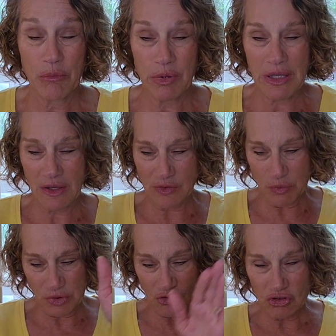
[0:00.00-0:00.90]
because
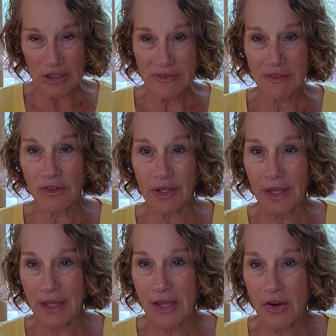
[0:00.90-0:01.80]
we're just
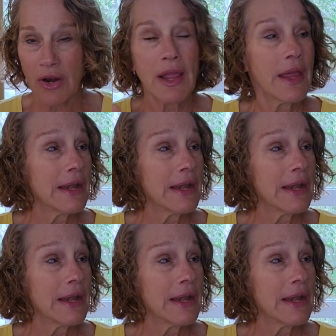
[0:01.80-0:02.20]
looking here.